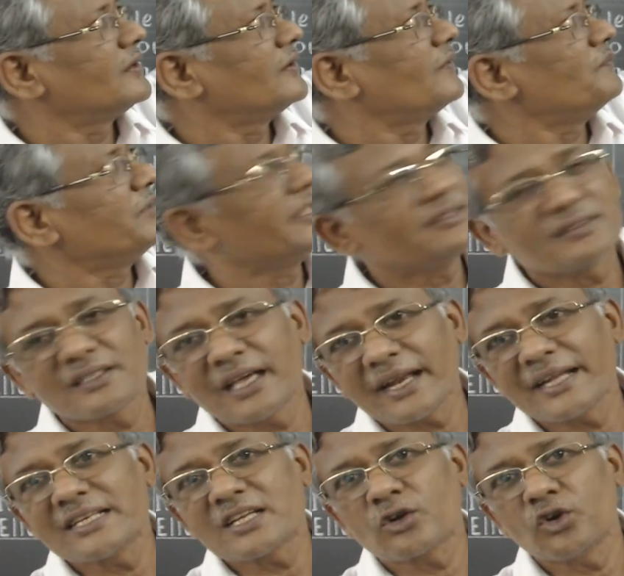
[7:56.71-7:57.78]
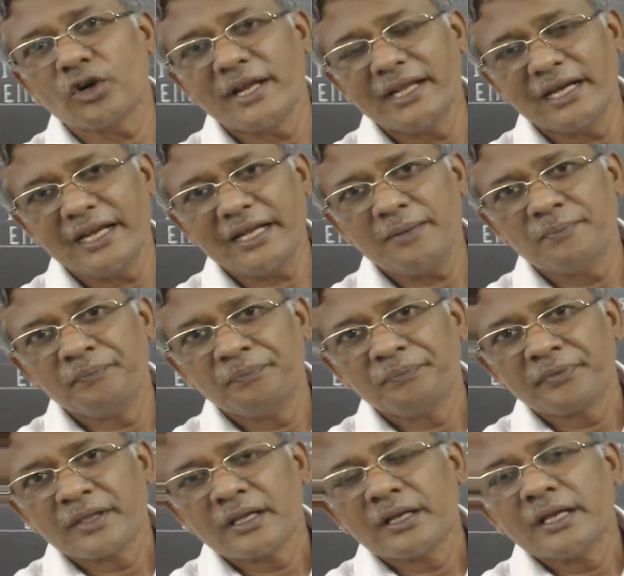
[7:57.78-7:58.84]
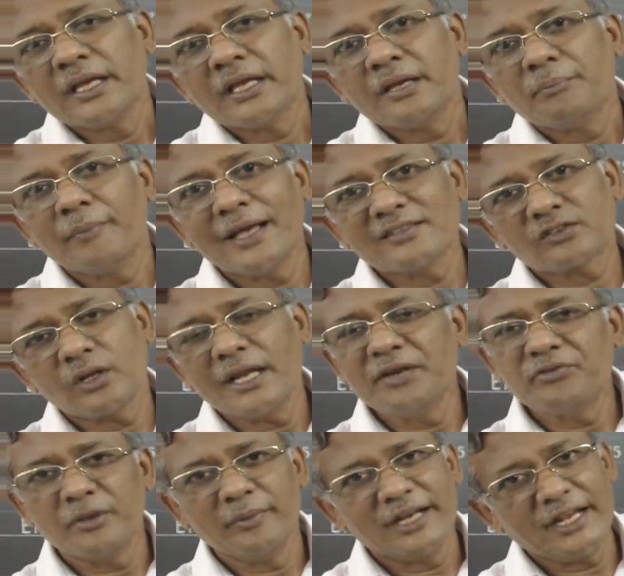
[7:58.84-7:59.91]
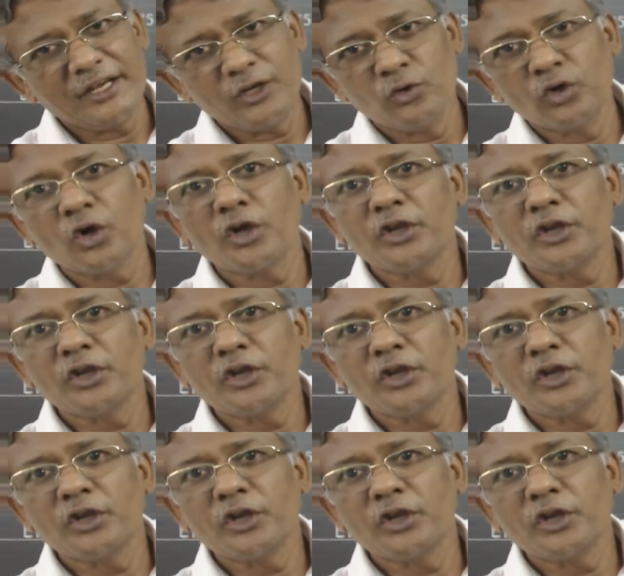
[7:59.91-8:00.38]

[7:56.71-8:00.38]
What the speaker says: is correct accordingly. Masculine, feminine, you know, you